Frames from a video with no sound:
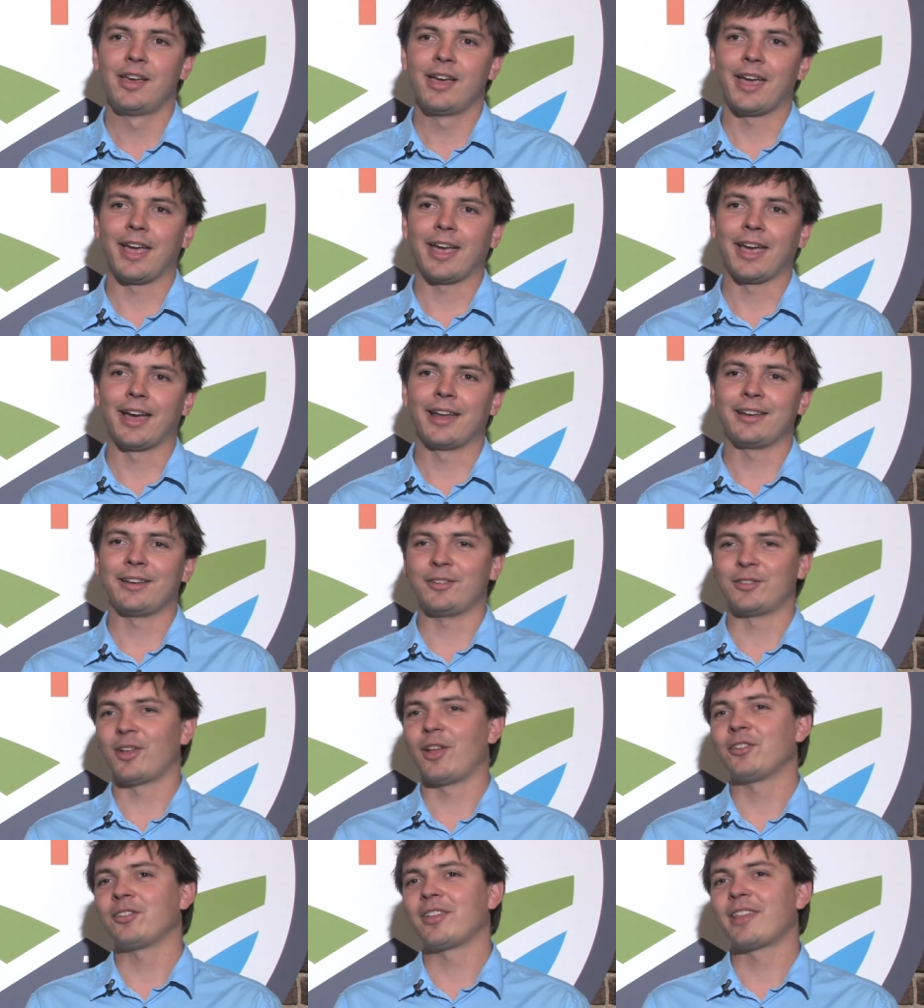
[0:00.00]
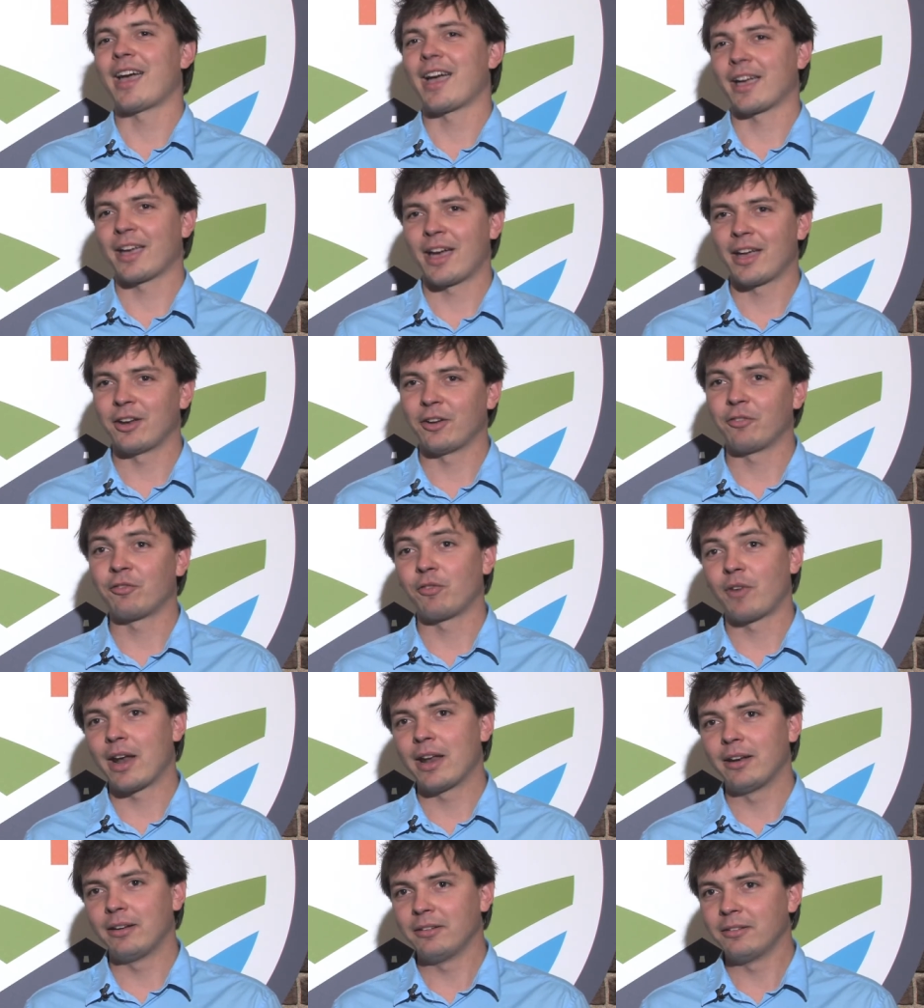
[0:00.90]
and he's also that kind of
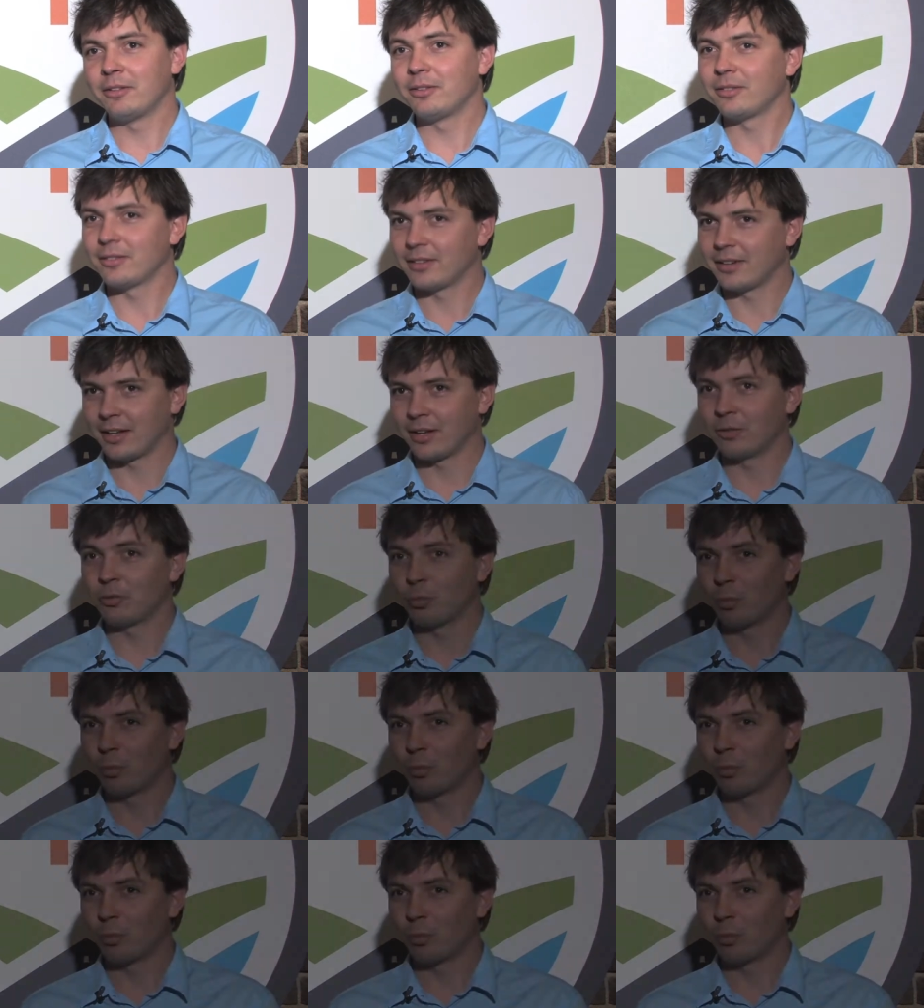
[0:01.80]
friend as